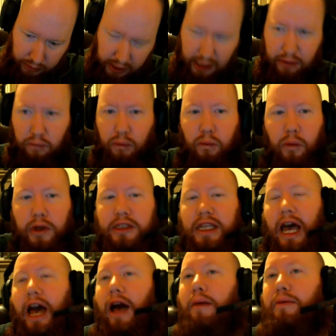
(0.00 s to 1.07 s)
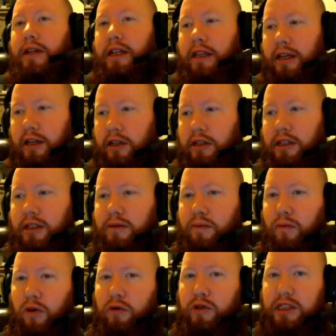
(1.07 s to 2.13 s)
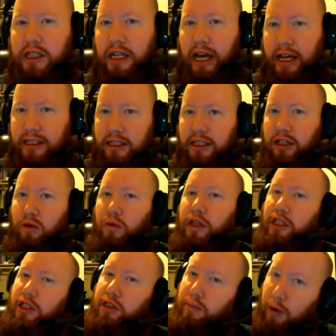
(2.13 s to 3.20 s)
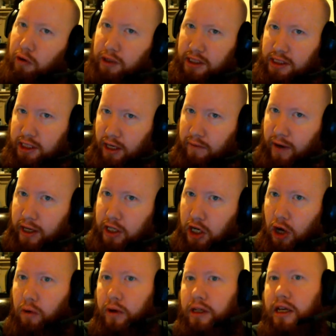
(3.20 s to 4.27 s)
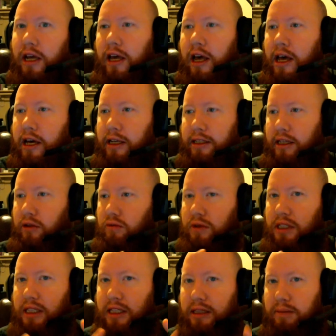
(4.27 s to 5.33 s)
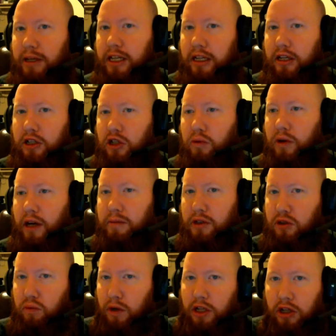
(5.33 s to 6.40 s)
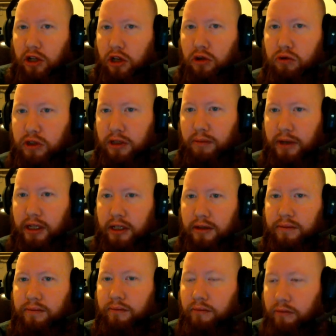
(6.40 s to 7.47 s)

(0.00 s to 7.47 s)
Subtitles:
Like, what's happening there? Because for whatever reason, it has to deal with the smoke itself. I know it, because I don't see this being an issue when I'm just regularly looting somebody.